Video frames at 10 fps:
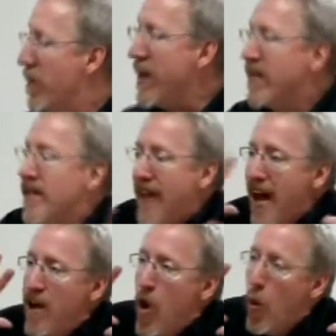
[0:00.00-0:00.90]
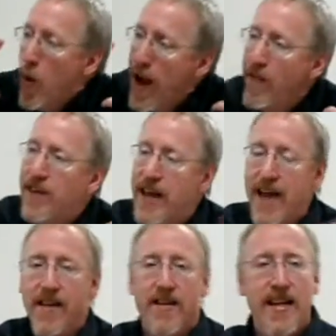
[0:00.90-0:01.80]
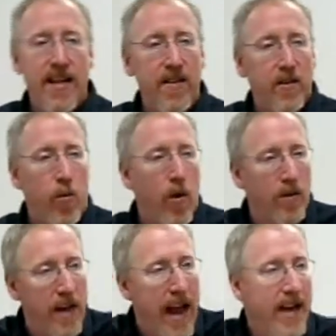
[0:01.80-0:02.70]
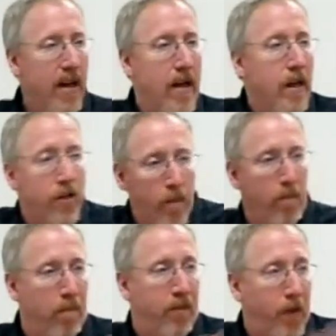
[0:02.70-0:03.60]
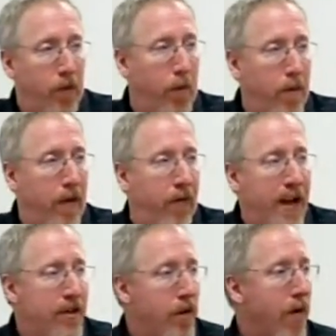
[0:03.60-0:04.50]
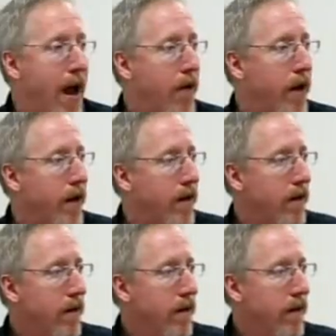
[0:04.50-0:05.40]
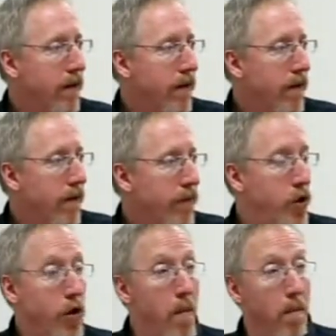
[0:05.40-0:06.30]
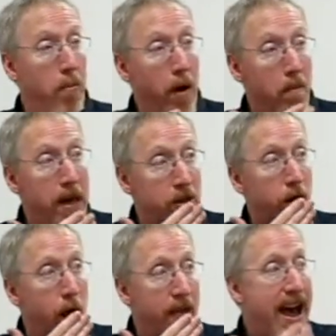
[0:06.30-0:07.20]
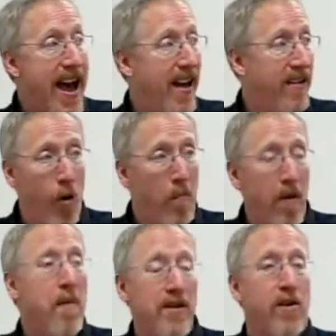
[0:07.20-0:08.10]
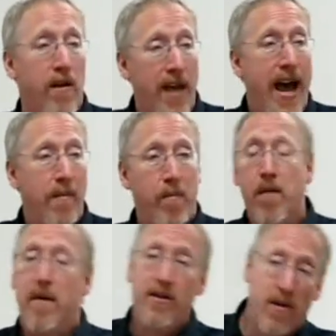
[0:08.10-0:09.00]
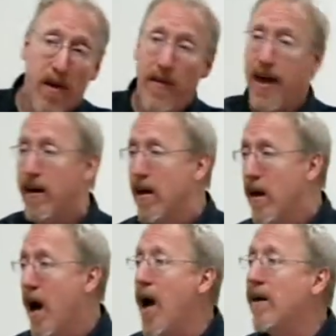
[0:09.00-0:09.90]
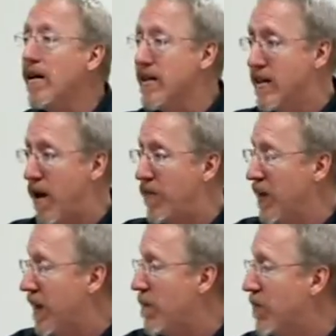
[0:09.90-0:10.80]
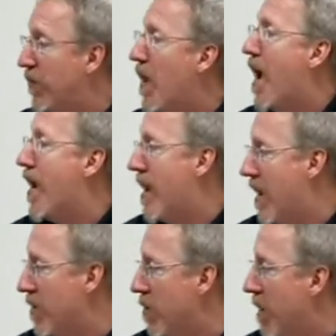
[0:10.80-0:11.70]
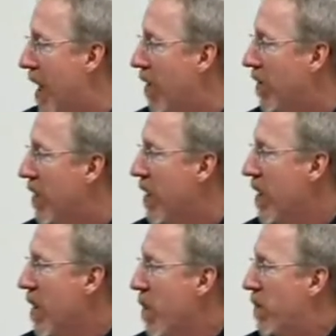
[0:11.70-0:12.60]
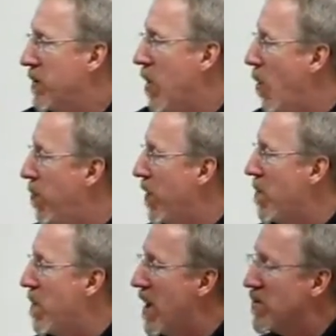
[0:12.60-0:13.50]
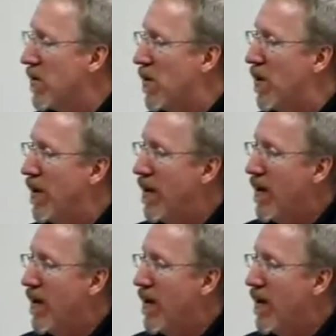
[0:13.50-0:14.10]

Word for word: But instead, we have a tendency in this world today to, to, to, to put a fence around it, to, to put a muzzle on that. Don't put a muzzle on that. Put a muzzle on that ugly stuff that comes flying out of your mouth. But don't put a muzzle